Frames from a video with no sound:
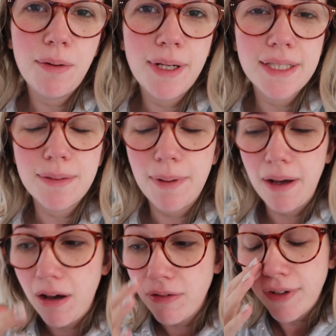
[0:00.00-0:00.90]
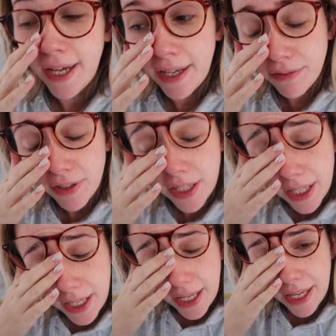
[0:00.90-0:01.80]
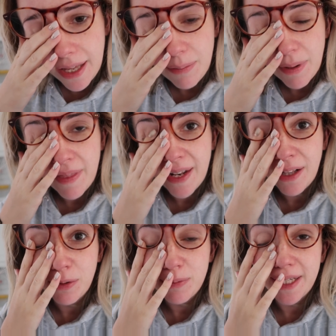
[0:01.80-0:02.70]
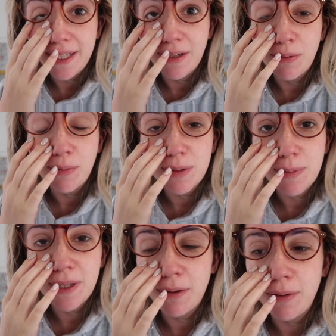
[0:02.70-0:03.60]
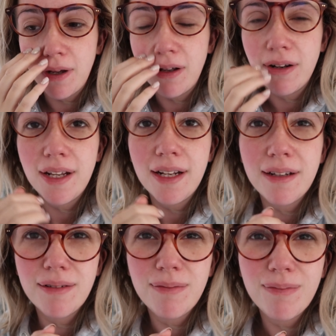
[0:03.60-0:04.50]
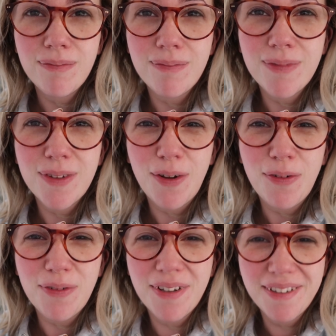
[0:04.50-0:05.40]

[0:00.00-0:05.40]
know, since about 5:30, and then I'll update you on what's been going on and stuff.